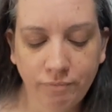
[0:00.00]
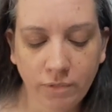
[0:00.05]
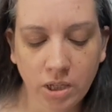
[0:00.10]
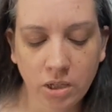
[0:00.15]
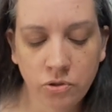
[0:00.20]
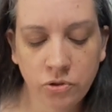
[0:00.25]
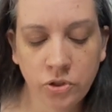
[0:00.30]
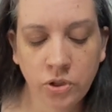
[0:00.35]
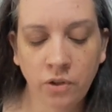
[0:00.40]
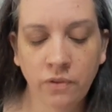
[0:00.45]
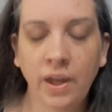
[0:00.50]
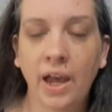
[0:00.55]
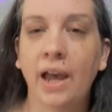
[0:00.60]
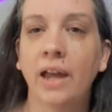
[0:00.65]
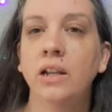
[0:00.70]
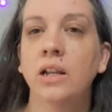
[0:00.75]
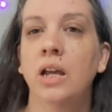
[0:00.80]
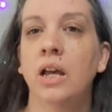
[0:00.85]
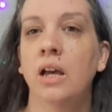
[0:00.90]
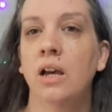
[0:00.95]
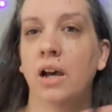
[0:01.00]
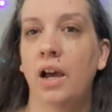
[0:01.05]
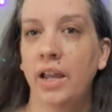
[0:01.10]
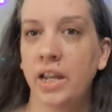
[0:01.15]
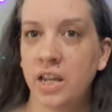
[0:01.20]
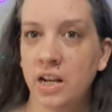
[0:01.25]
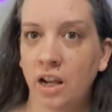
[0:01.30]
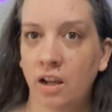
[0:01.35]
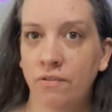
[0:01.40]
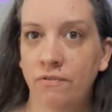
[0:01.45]
so that I
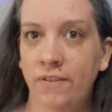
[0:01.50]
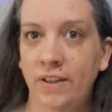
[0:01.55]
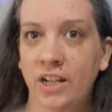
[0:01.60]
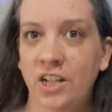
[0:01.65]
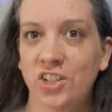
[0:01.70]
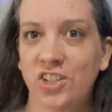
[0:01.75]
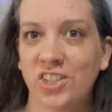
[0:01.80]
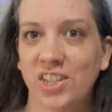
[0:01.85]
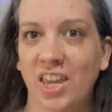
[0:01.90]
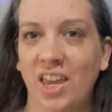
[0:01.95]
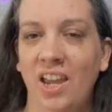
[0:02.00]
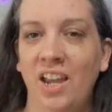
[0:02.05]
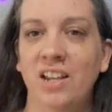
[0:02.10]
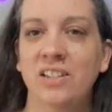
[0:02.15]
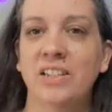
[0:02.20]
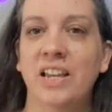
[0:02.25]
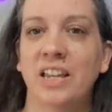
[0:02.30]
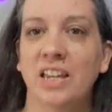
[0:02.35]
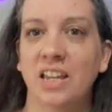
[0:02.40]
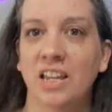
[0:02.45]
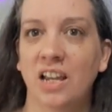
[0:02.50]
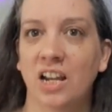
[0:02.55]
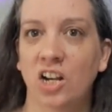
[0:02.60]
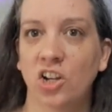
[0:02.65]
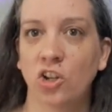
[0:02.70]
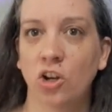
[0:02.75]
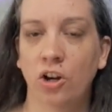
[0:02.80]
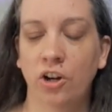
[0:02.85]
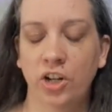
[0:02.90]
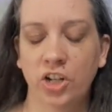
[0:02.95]
can have finished skeins, I can get a
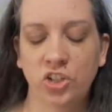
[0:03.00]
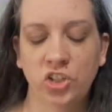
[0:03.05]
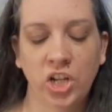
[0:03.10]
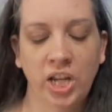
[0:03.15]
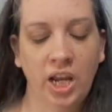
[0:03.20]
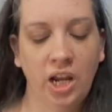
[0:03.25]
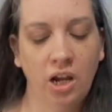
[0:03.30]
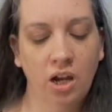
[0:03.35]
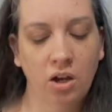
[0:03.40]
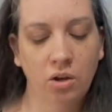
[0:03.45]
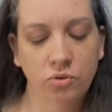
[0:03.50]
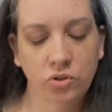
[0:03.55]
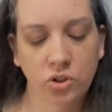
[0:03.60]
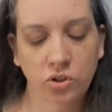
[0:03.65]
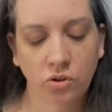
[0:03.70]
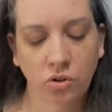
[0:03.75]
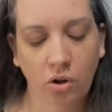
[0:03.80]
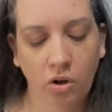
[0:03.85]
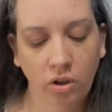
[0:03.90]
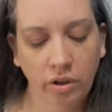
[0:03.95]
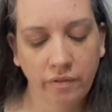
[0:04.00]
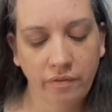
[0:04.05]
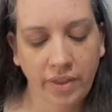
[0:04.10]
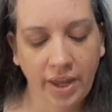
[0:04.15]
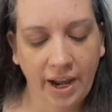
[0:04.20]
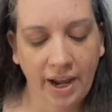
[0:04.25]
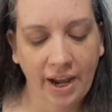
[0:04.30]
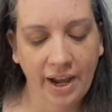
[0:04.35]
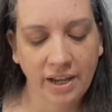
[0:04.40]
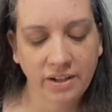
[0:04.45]
yardage count, all of
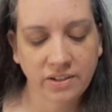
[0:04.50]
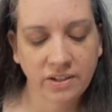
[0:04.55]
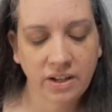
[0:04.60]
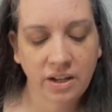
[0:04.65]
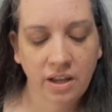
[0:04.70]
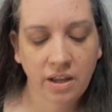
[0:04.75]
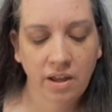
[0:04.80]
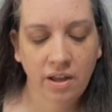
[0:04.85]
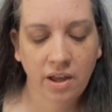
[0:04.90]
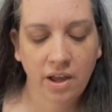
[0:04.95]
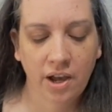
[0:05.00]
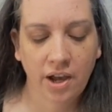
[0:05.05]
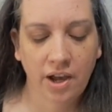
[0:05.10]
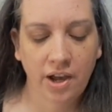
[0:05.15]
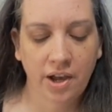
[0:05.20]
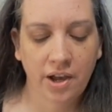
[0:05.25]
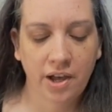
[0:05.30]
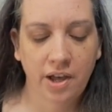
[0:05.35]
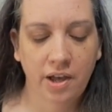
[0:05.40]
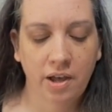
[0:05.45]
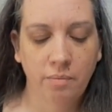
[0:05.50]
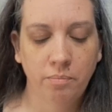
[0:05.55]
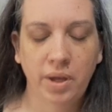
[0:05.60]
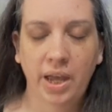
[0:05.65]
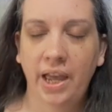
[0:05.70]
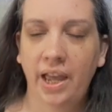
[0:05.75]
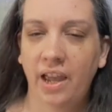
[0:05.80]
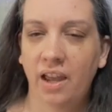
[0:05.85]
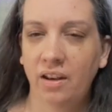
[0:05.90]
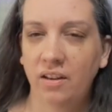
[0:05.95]
that. And
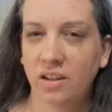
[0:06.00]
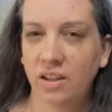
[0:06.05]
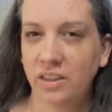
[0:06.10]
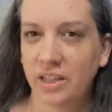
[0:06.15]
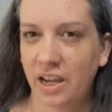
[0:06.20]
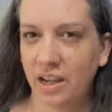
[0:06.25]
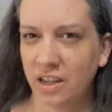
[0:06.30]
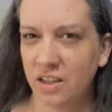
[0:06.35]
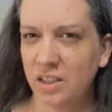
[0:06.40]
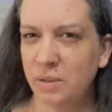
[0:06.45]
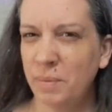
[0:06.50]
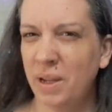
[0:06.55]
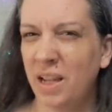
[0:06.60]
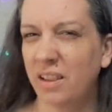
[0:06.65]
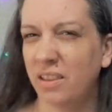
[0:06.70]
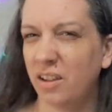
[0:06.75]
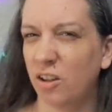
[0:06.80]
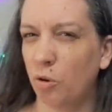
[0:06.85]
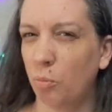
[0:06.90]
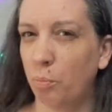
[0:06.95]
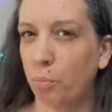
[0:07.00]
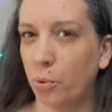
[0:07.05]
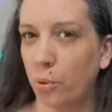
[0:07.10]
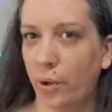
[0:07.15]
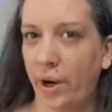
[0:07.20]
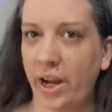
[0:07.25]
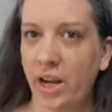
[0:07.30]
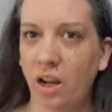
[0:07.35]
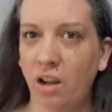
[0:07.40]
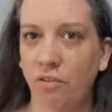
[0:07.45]
that gives me a little
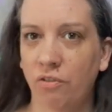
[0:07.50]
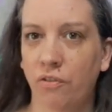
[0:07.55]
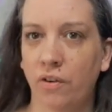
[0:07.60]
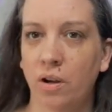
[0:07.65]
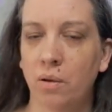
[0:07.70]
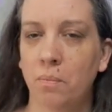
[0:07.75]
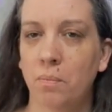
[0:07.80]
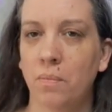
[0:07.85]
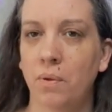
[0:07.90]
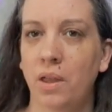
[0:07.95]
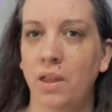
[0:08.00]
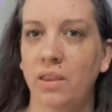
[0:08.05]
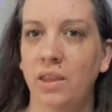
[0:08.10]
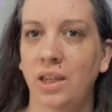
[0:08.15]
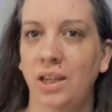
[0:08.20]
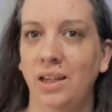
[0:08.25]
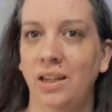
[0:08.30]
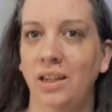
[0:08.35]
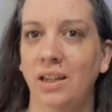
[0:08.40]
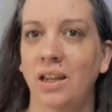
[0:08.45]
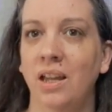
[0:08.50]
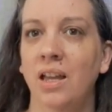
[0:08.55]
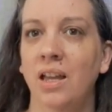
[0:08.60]
break from the